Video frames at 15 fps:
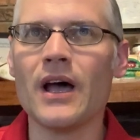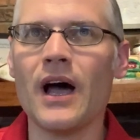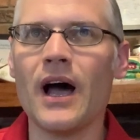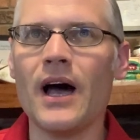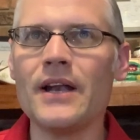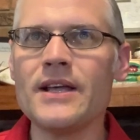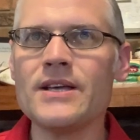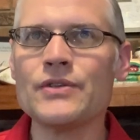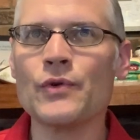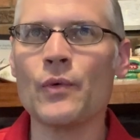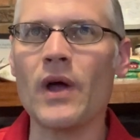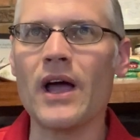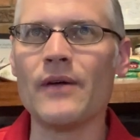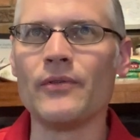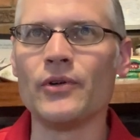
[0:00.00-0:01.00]
On his
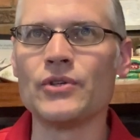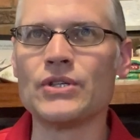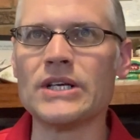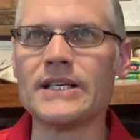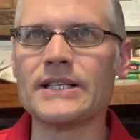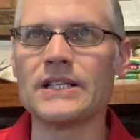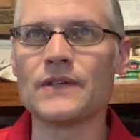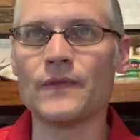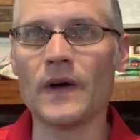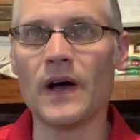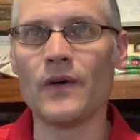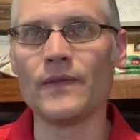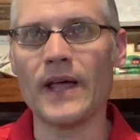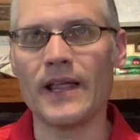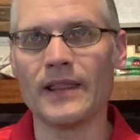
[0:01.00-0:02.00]
arrival, Jesus
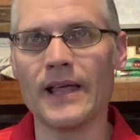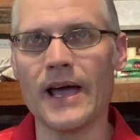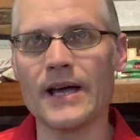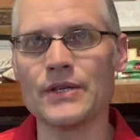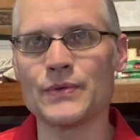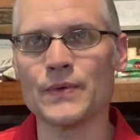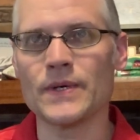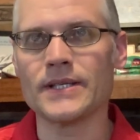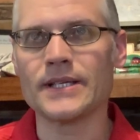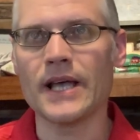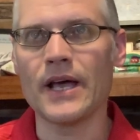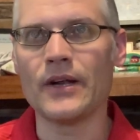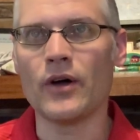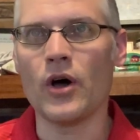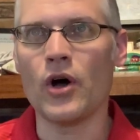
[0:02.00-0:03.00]
found that Lazarus
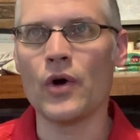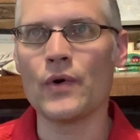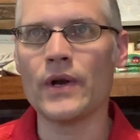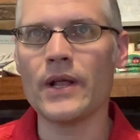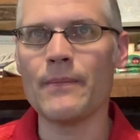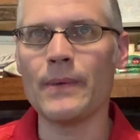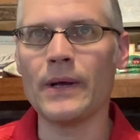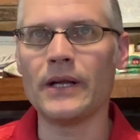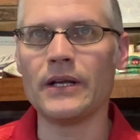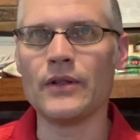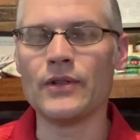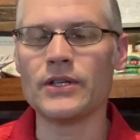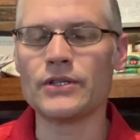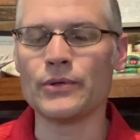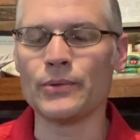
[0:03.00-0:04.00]
had already been
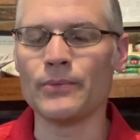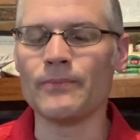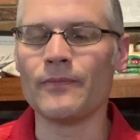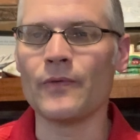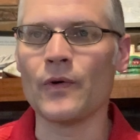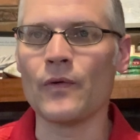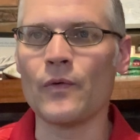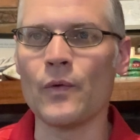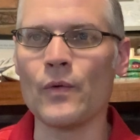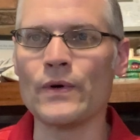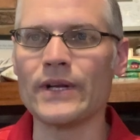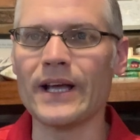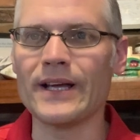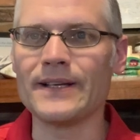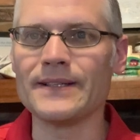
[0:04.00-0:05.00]
in the tomb for four
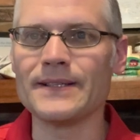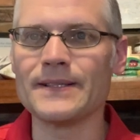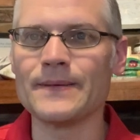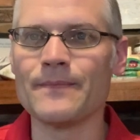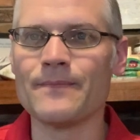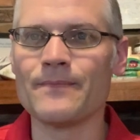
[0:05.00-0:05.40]
days.